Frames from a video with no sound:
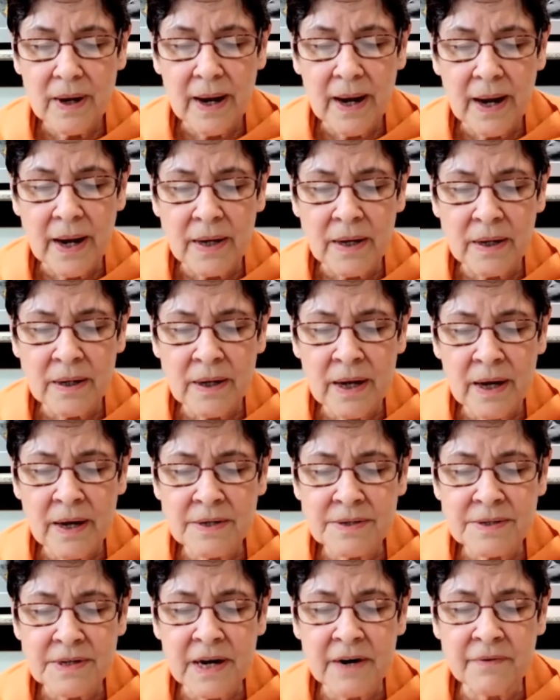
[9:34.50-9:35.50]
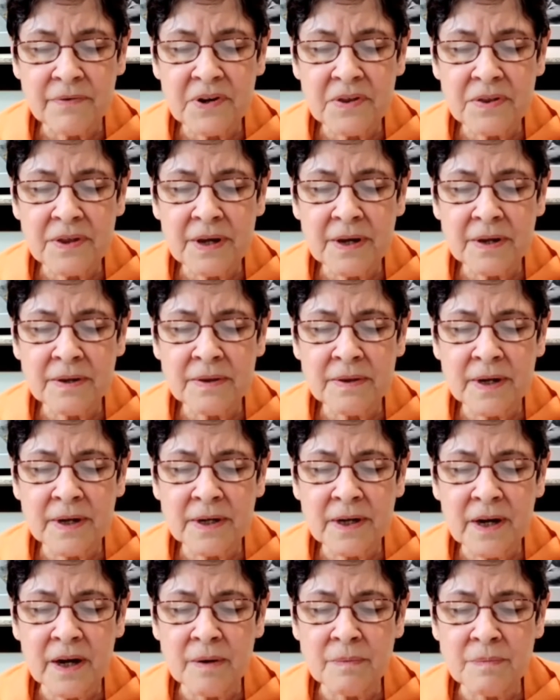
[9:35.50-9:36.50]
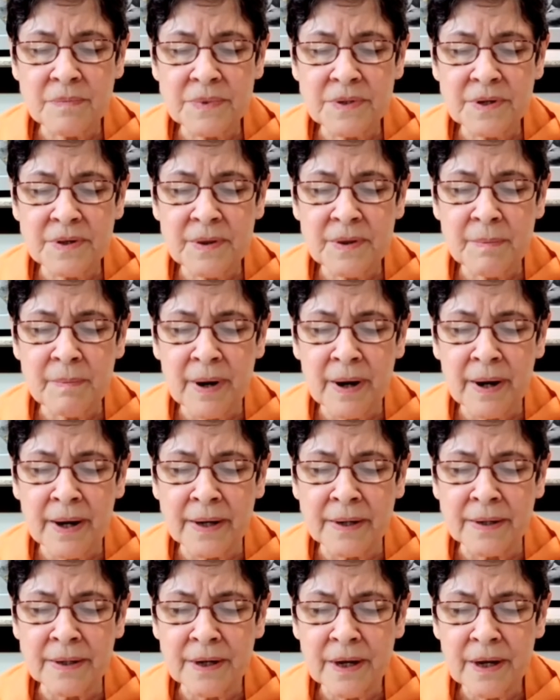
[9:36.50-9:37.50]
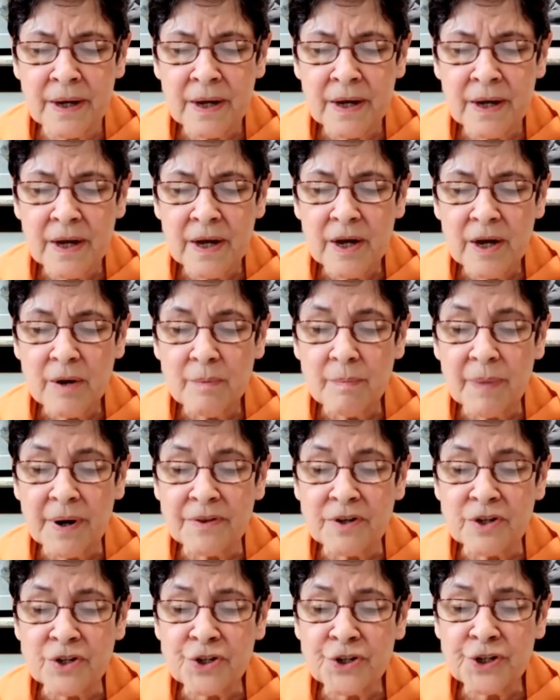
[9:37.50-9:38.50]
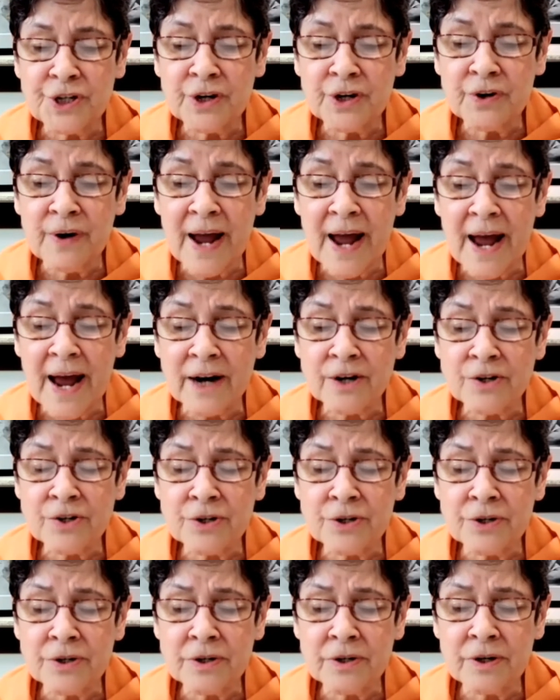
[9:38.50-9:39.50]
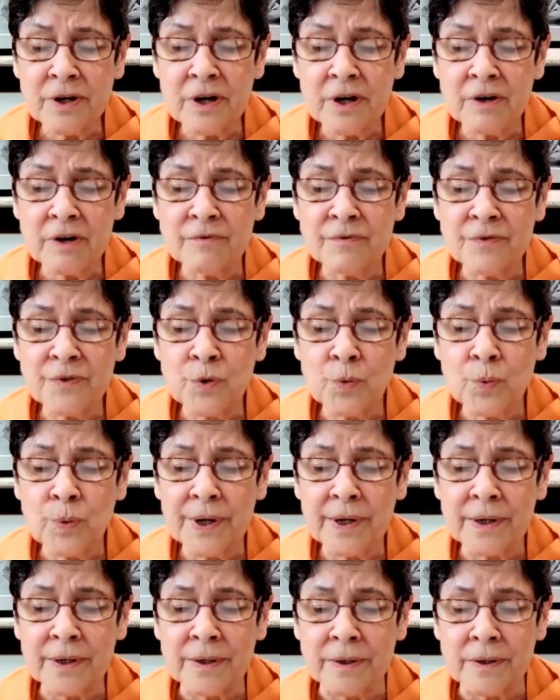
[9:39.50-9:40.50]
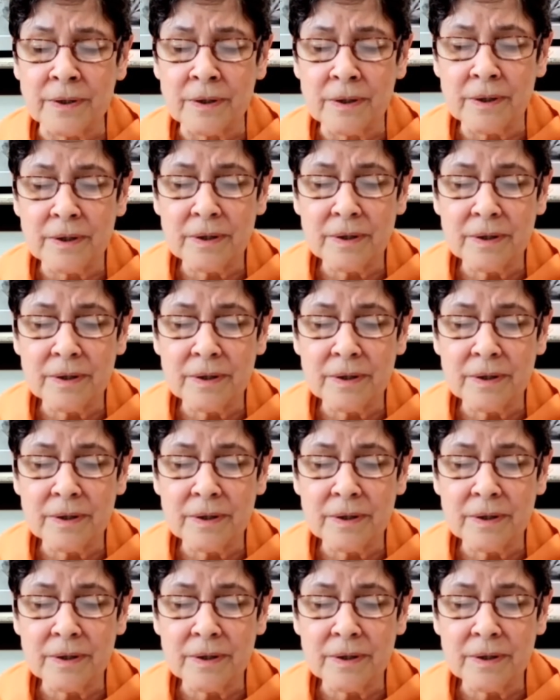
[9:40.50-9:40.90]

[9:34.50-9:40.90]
Analyze everything that comes in the mind by the sheer action of the will.